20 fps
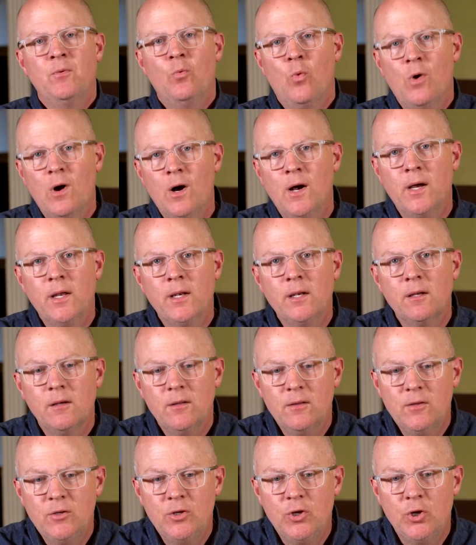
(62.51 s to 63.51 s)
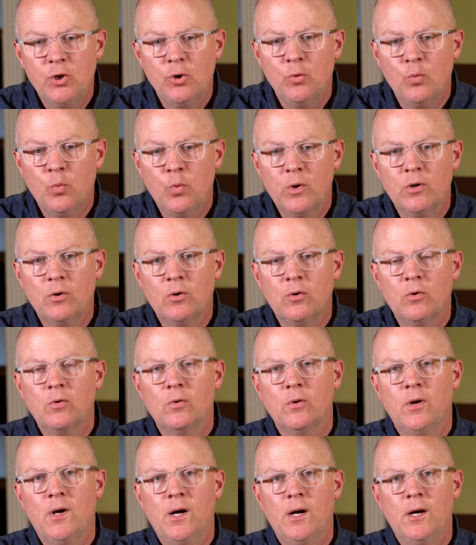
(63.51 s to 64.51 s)
One, you
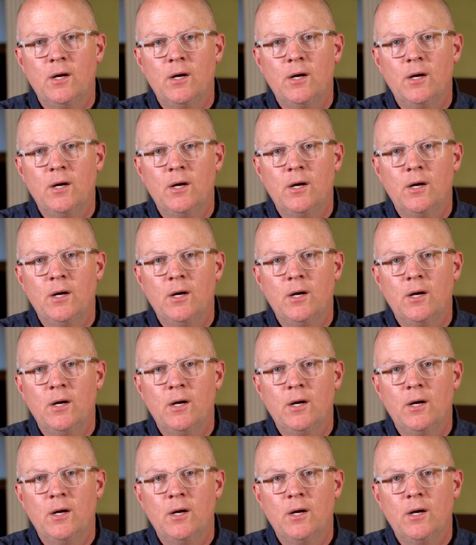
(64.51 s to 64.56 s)
will